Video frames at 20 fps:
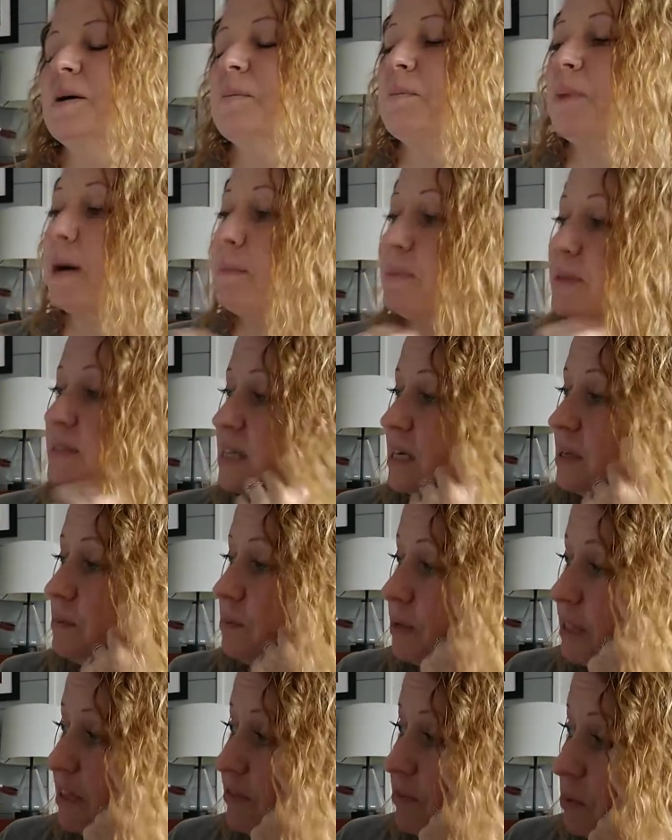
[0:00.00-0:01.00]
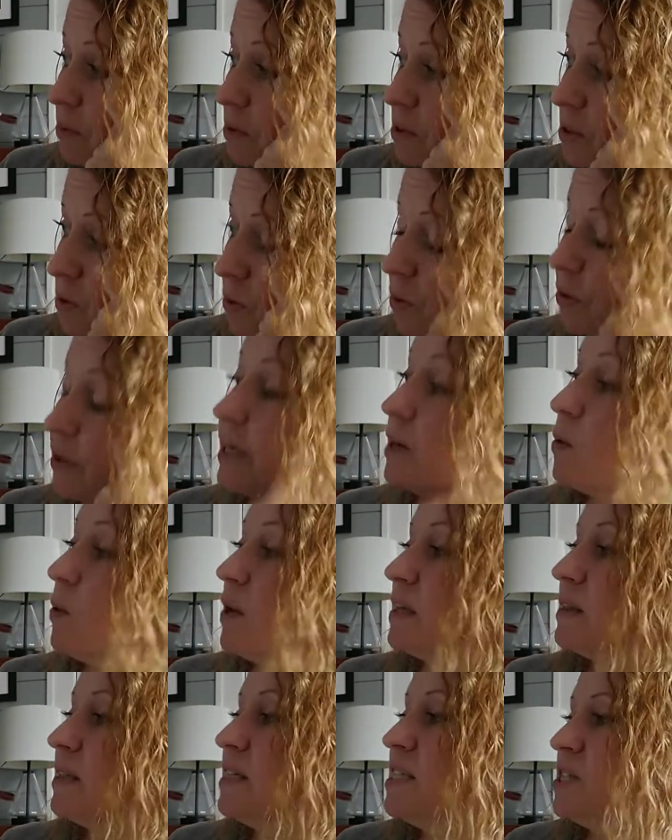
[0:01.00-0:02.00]
Bobbie's unbelievable story
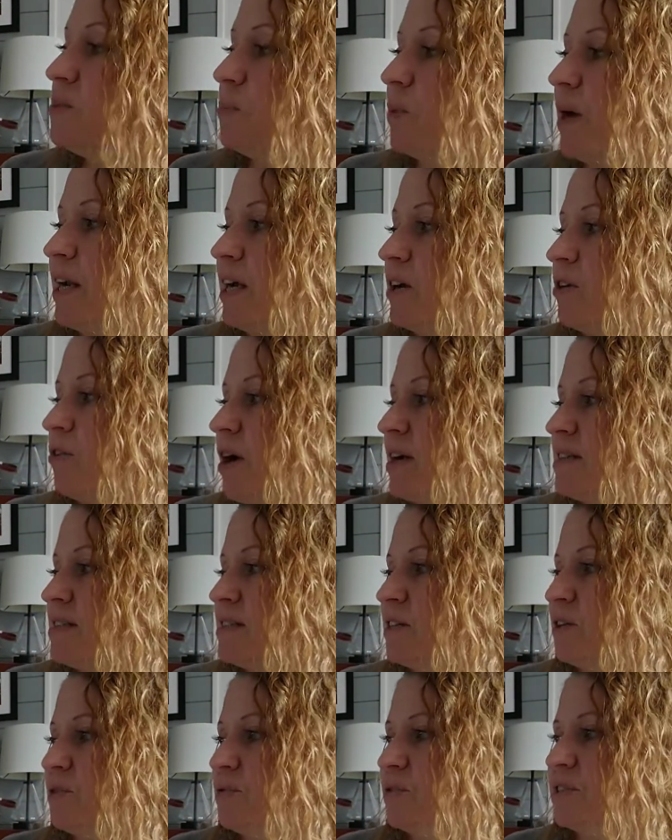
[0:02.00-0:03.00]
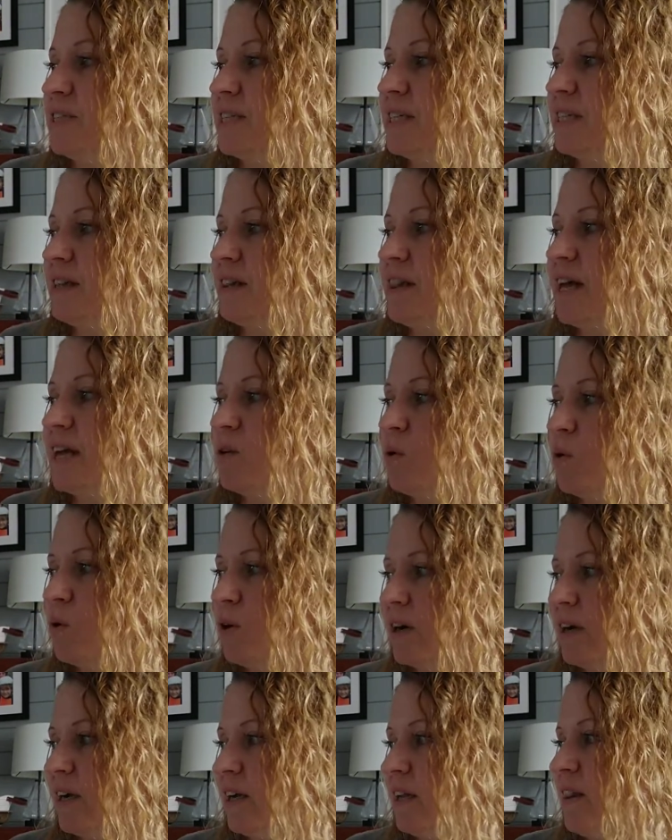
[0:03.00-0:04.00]
quickly spread across Silverton, then
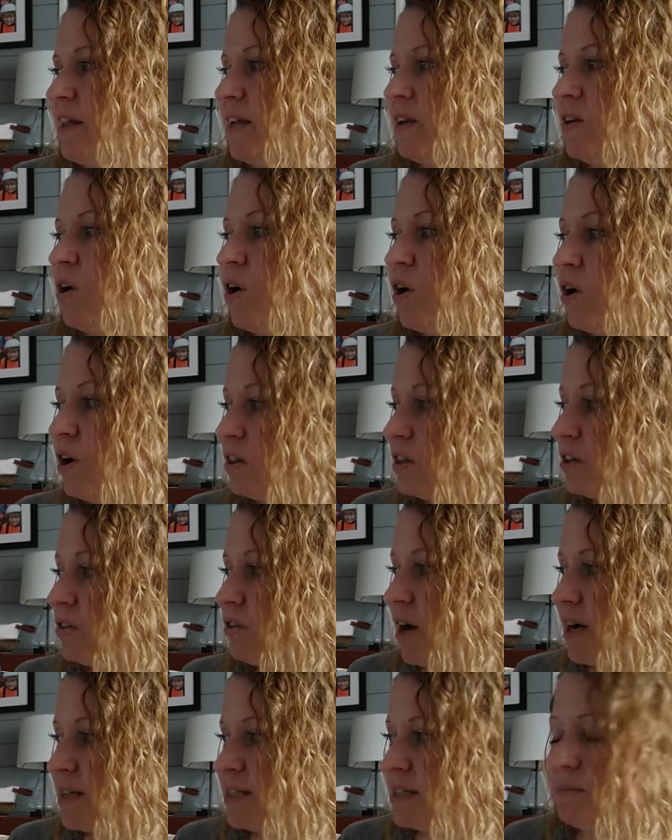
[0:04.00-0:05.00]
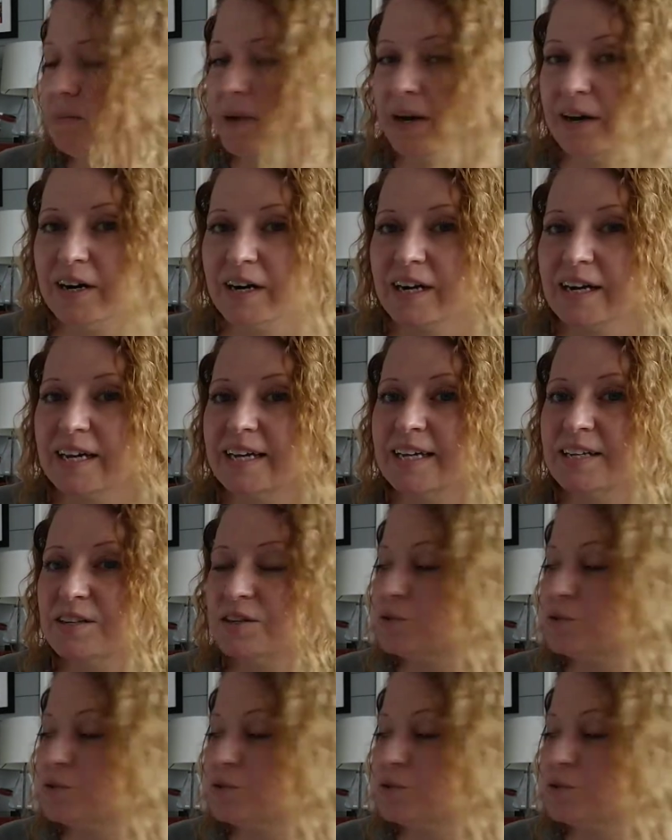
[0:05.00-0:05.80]
Oregon, then all across America in